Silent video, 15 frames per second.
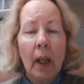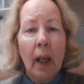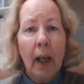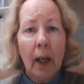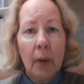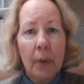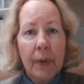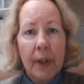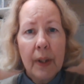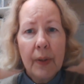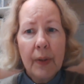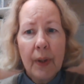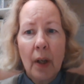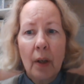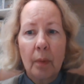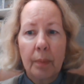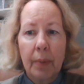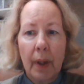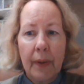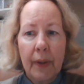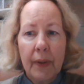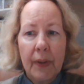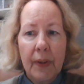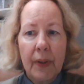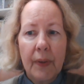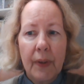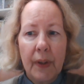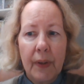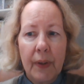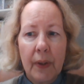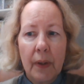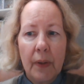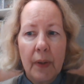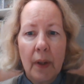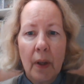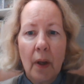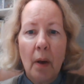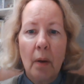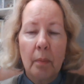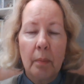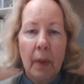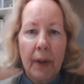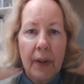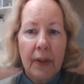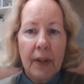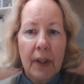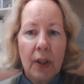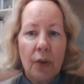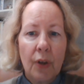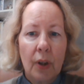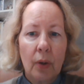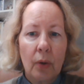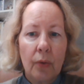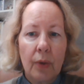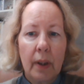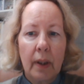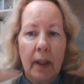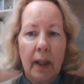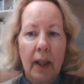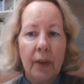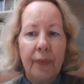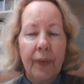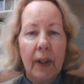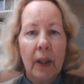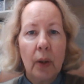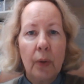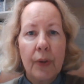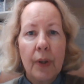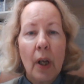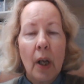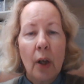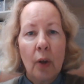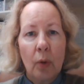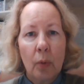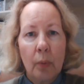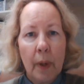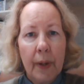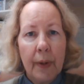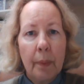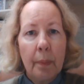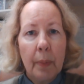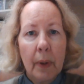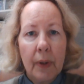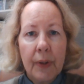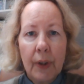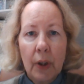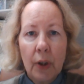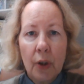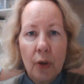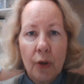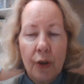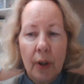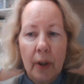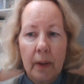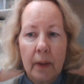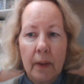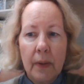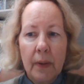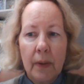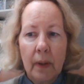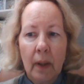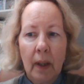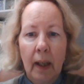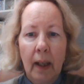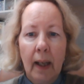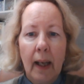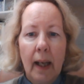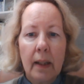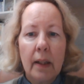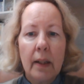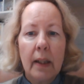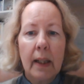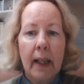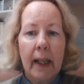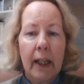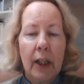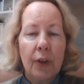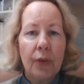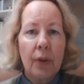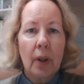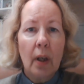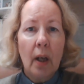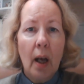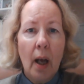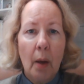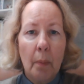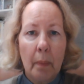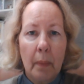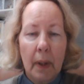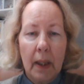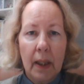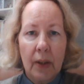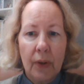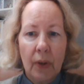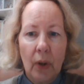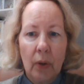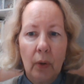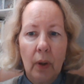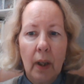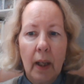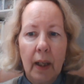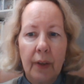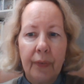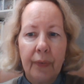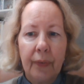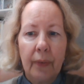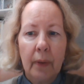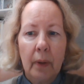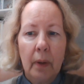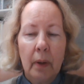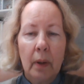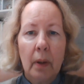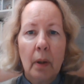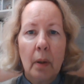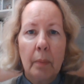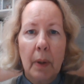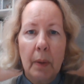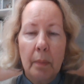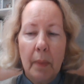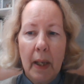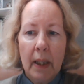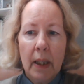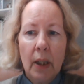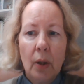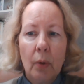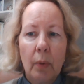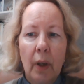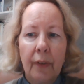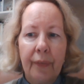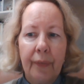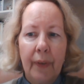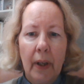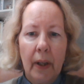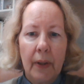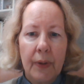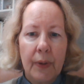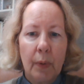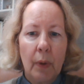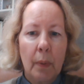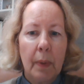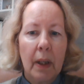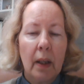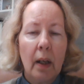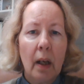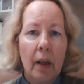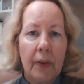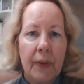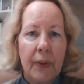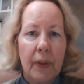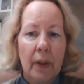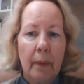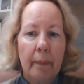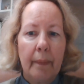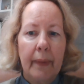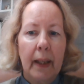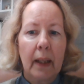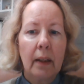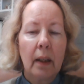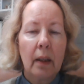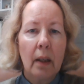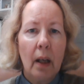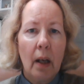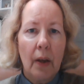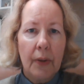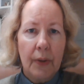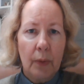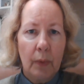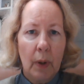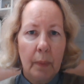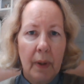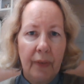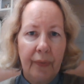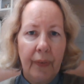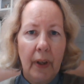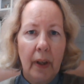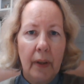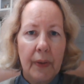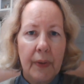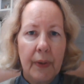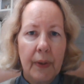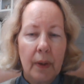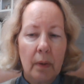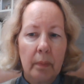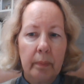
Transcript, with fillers: houses, brothers and sisters, mothers and children, and fields with persecutions, and in the age to come eternal life. But many who are first will be last, and the last will be first.